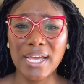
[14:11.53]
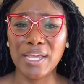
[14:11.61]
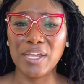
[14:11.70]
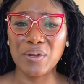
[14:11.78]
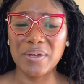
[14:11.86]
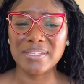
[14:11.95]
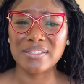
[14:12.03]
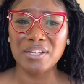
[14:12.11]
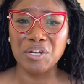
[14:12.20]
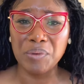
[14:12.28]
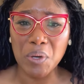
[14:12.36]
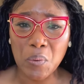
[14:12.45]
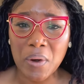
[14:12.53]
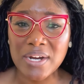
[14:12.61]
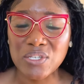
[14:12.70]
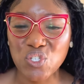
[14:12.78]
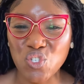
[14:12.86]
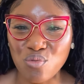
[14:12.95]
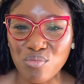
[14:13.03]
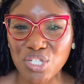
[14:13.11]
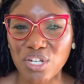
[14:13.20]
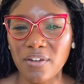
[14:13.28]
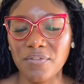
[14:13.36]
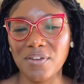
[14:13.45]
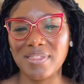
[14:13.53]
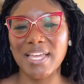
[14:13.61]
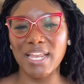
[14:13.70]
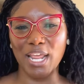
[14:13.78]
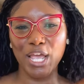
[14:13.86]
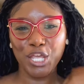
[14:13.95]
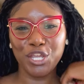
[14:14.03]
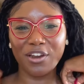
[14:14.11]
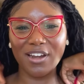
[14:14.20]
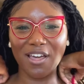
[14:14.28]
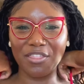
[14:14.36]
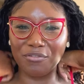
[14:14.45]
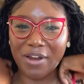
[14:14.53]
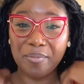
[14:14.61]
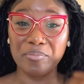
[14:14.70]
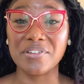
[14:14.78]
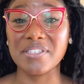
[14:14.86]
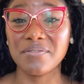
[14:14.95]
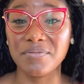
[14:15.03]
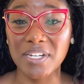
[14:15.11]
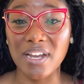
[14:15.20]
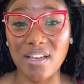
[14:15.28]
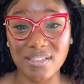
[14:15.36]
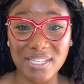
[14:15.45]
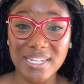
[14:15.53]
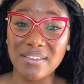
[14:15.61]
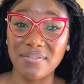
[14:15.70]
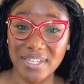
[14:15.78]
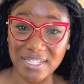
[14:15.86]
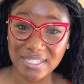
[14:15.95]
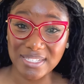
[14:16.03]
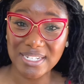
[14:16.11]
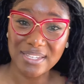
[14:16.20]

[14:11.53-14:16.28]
you know it's going to require so much of you, then you're not the right person for locks. So leave it.